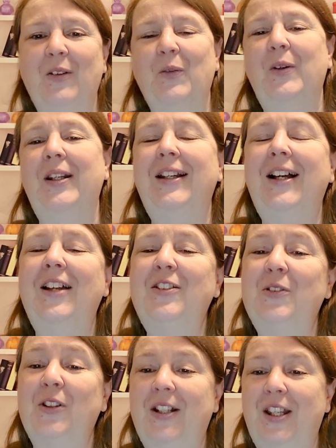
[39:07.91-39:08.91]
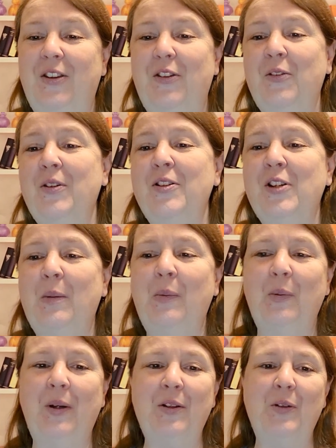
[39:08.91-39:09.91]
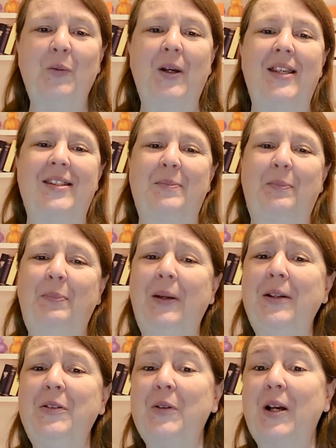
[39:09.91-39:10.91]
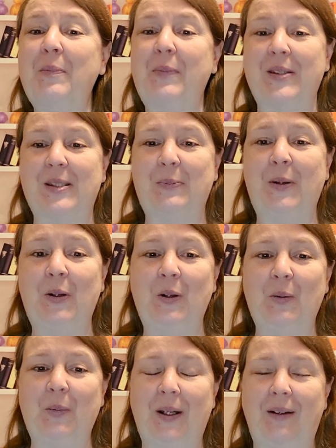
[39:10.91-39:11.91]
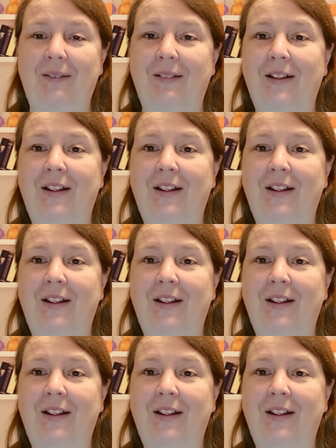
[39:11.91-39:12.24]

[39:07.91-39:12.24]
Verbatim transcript: When he got to her, he threw his arm around her waist, picked her up, and spun her around.